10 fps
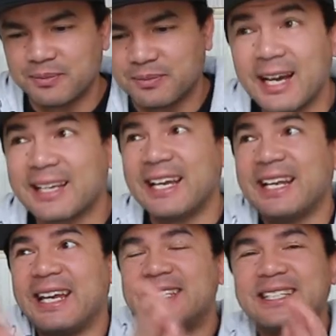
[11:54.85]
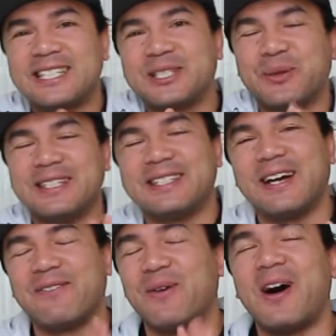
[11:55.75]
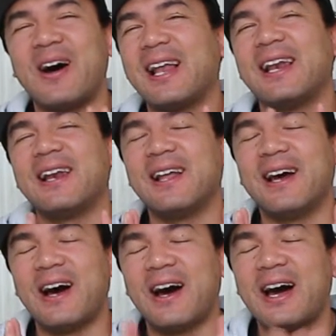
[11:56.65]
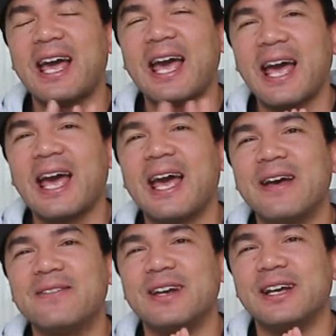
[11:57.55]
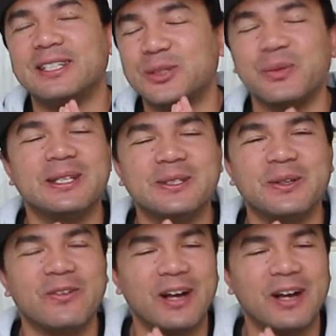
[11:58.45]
Start getting into the sweet stuff. I have a sweet tooth.